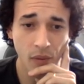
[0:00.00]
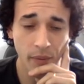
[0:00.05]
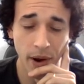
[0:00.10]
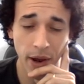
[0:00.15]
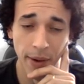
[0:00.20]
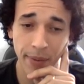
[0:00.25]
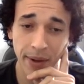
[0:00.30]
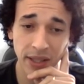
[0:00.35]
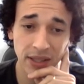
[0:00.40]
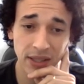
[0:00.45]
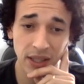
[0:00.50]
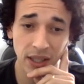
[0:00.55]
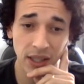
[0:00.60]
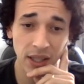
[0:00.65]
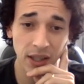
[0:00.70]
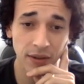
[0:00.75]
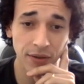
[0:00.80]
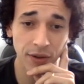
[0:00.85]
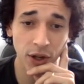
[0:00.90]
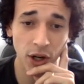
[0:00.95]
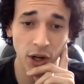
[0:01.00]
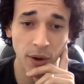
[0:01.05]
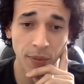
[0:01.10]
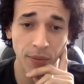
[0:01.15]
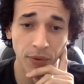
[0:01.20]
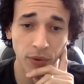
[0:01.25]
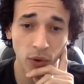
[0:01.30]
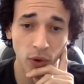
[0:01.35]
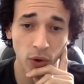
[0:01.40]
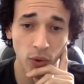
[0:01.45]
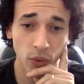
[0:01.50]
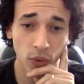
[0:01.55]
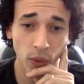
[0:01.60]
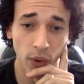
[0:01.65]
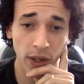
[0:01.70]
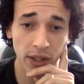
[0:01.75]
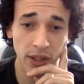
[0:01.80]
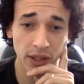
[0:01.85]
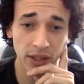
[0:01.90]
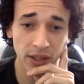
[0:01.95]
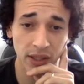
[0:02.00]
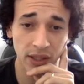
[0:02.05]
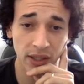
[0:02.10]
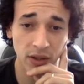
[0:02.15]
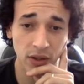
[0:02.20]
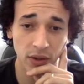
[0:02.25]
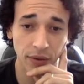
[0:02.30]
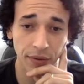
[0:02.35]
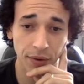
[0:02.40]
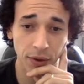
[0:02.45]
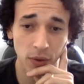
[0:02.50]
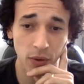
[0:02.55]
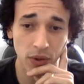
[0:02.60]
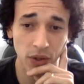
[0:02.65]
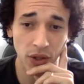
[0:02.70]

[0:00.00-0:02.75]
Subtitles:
Maybe it's a cover up for wanting to feel